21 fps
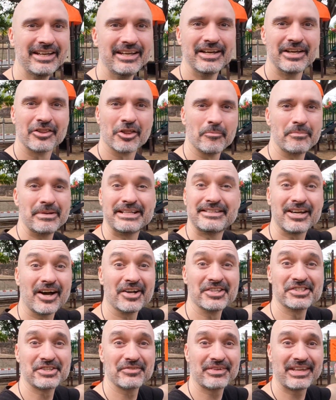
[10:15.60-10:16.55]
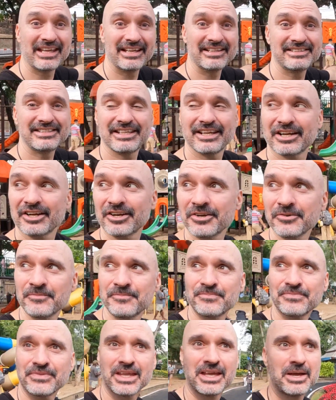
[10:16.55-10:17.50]
there'll be tons of kids here,
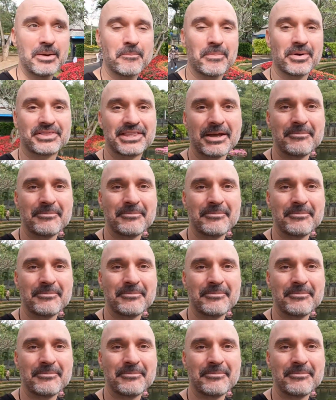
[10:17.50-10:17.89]
but they